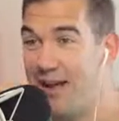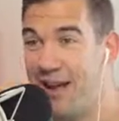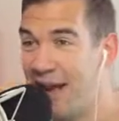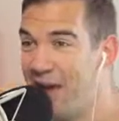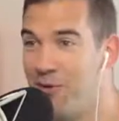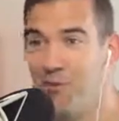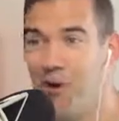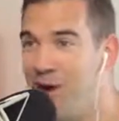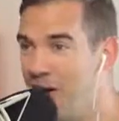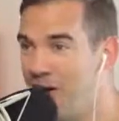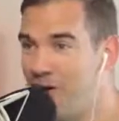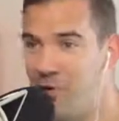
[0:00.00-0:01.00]
eat any
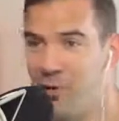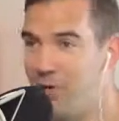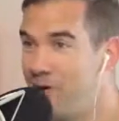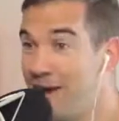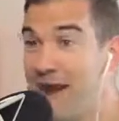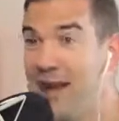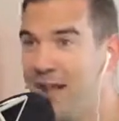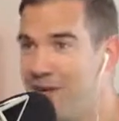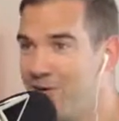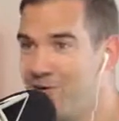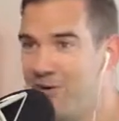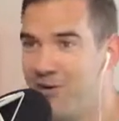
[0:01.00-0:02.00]
raw or organic
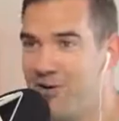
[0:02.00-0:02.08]
or...